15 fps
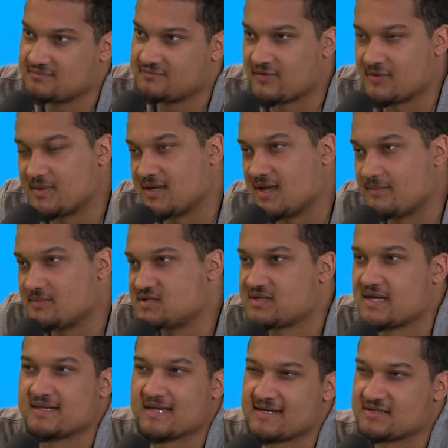for me, I'm just
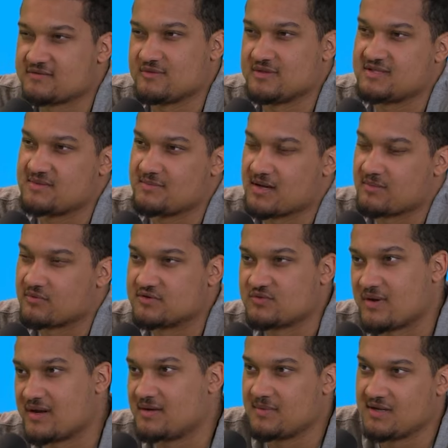like, that doesn't really seem like Bruce
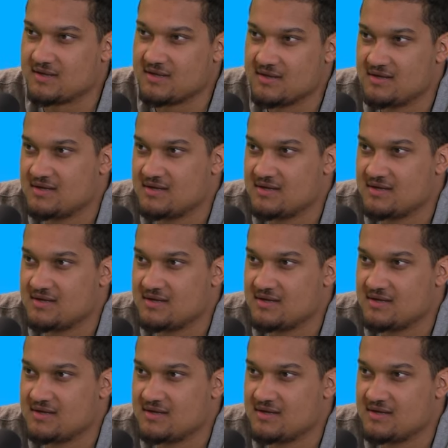Wayne to me.